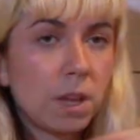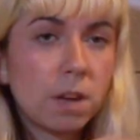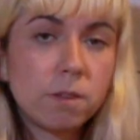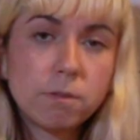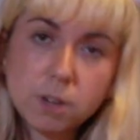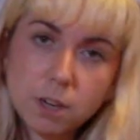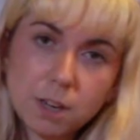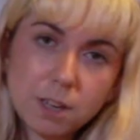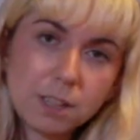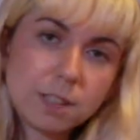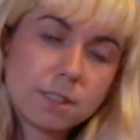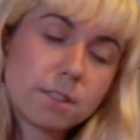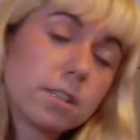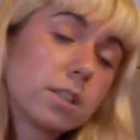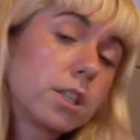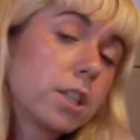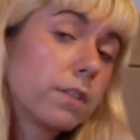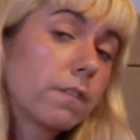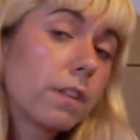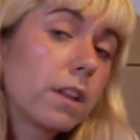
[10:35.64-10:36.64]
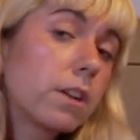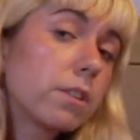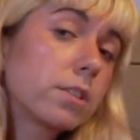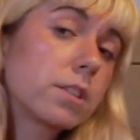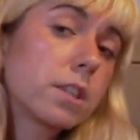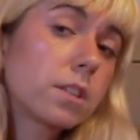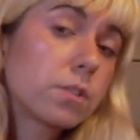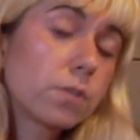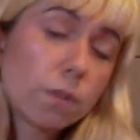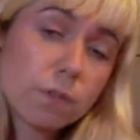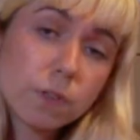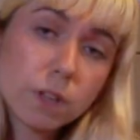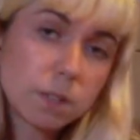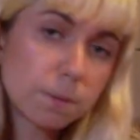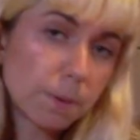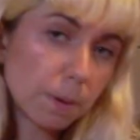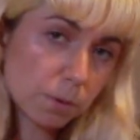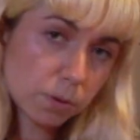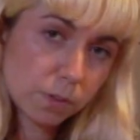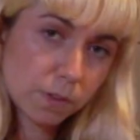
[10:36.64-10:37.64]
Regardless, the chief lyricist for Village
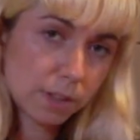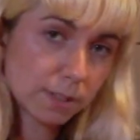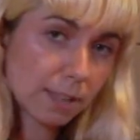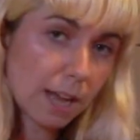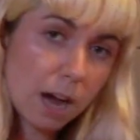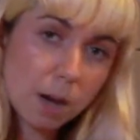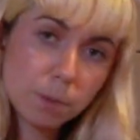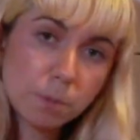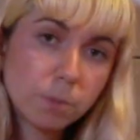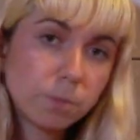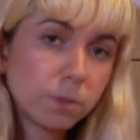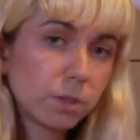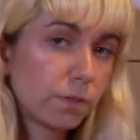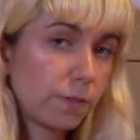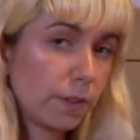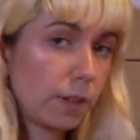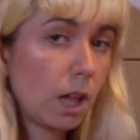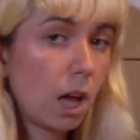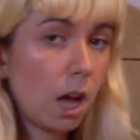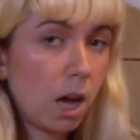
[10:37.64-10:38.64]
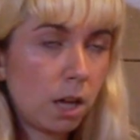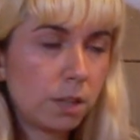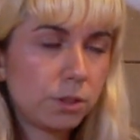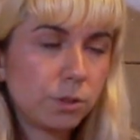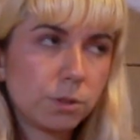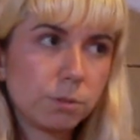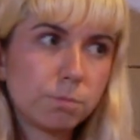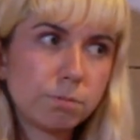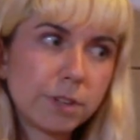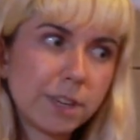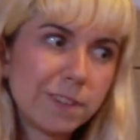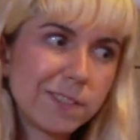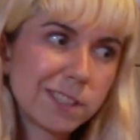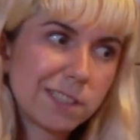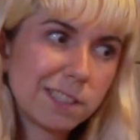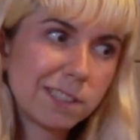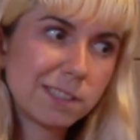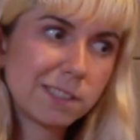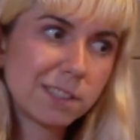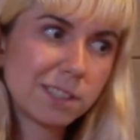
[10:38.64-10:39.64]
People's first album was Phil Hurt, who had
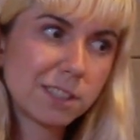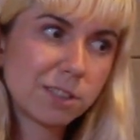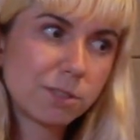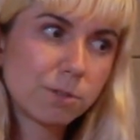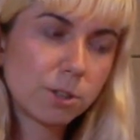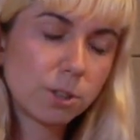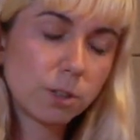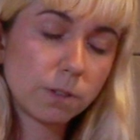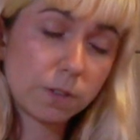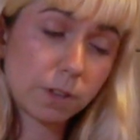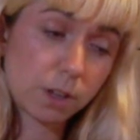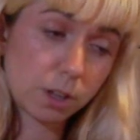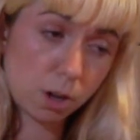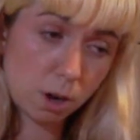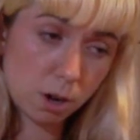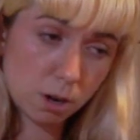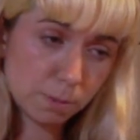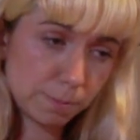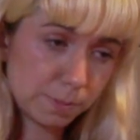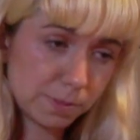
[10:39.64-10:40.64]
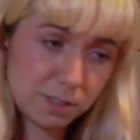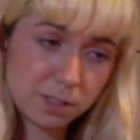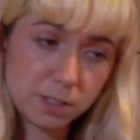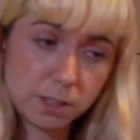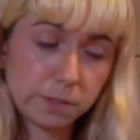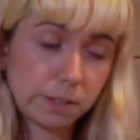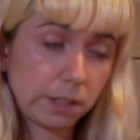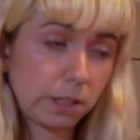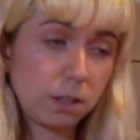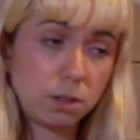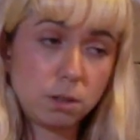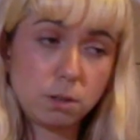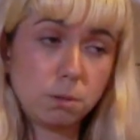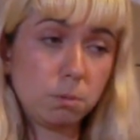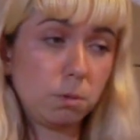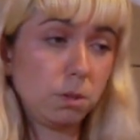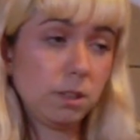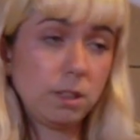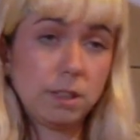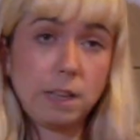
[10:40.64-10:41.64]
previously denied the role of the cop, seems like no one
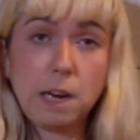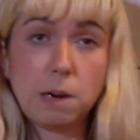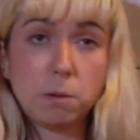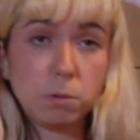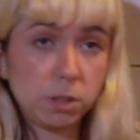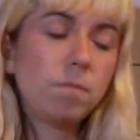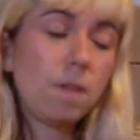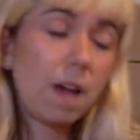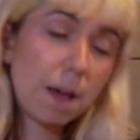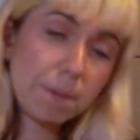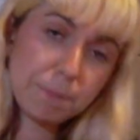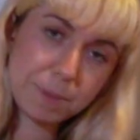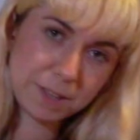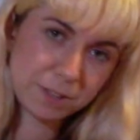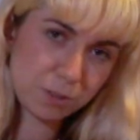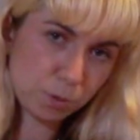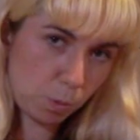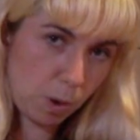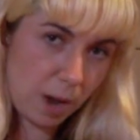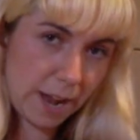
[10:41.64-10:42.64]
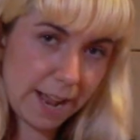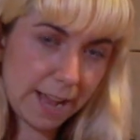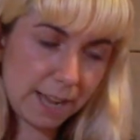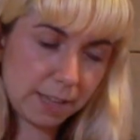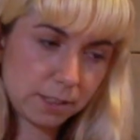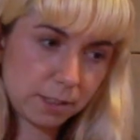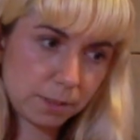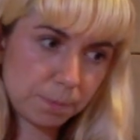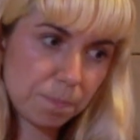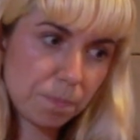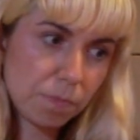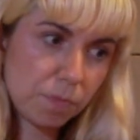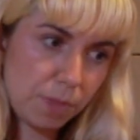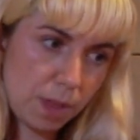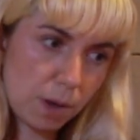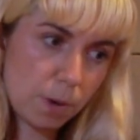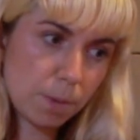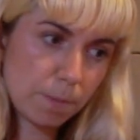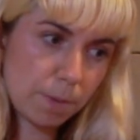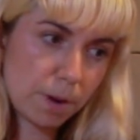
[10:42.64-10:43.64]
wanted that one, and Peter Whitehead.
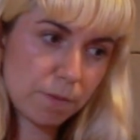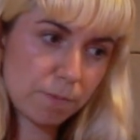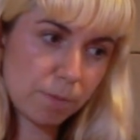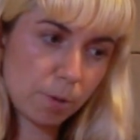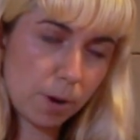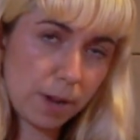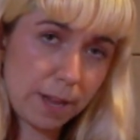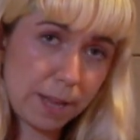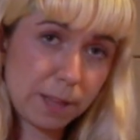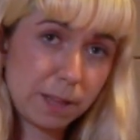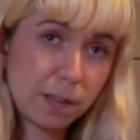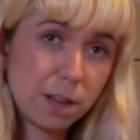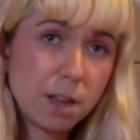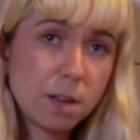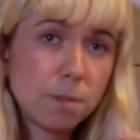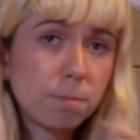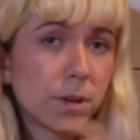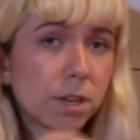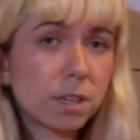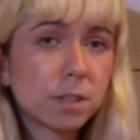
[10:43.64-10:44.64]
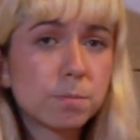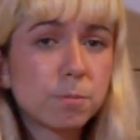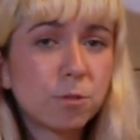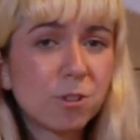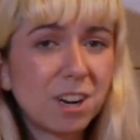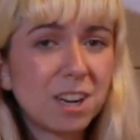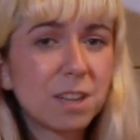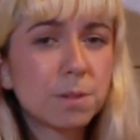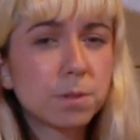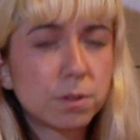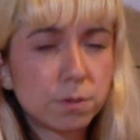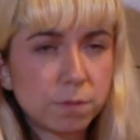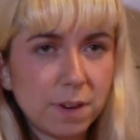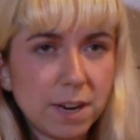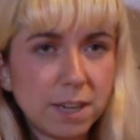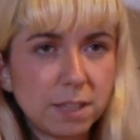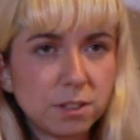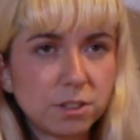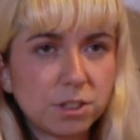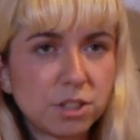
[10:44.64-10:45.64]
They were both brought in because Morali was
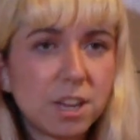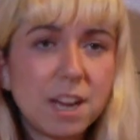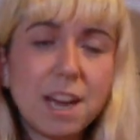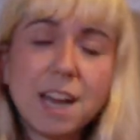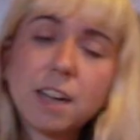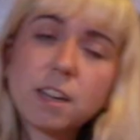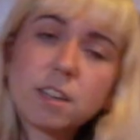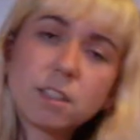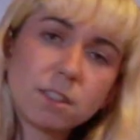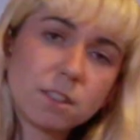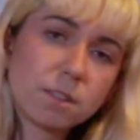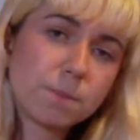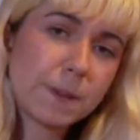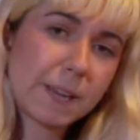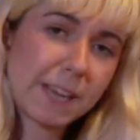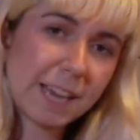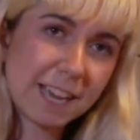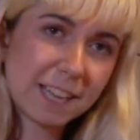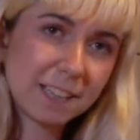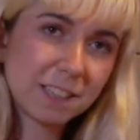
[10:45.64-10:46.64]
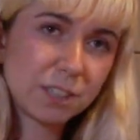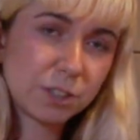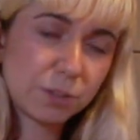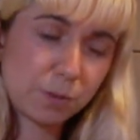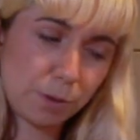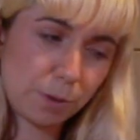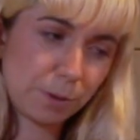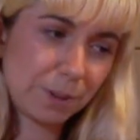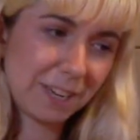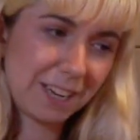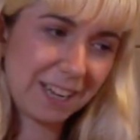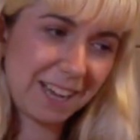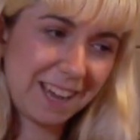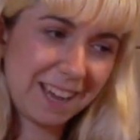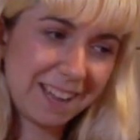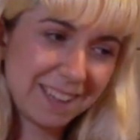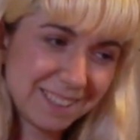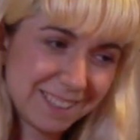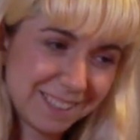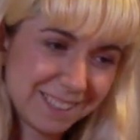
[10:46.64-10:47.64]
French and couldn't speak English fluently.
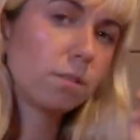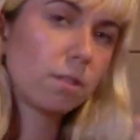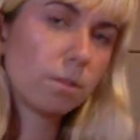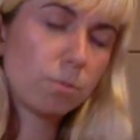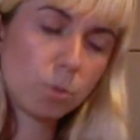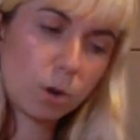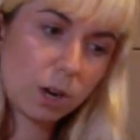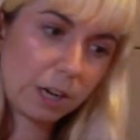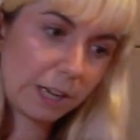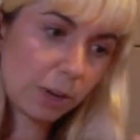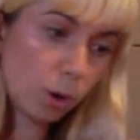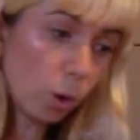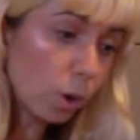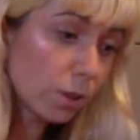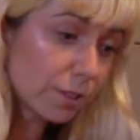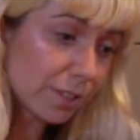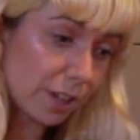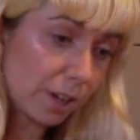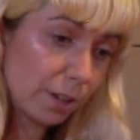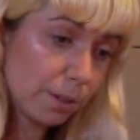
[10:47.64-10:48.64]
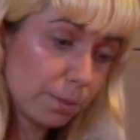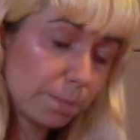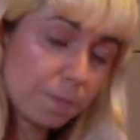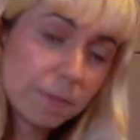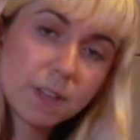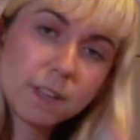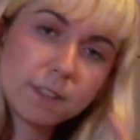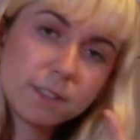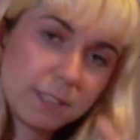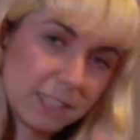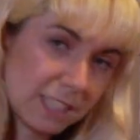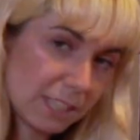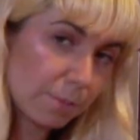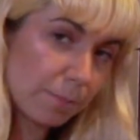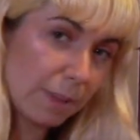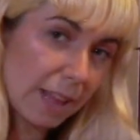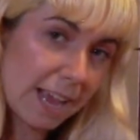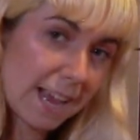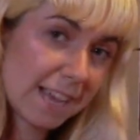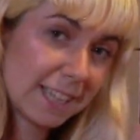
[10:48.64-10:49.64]
Morali also didn't
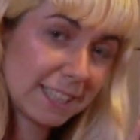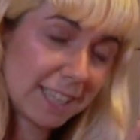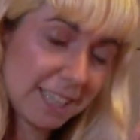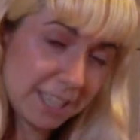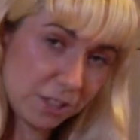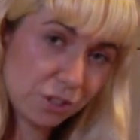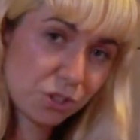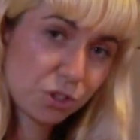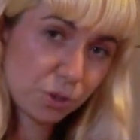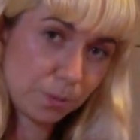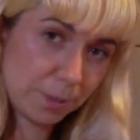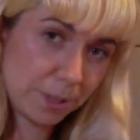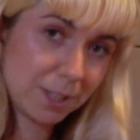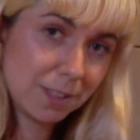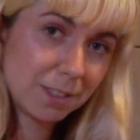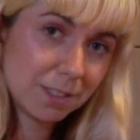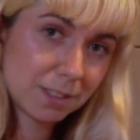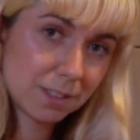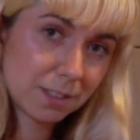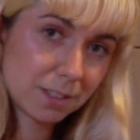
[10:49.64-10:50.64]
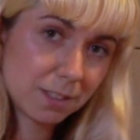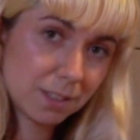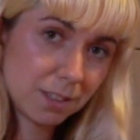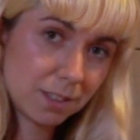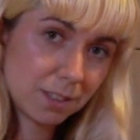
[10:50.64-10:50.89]
play any instruments.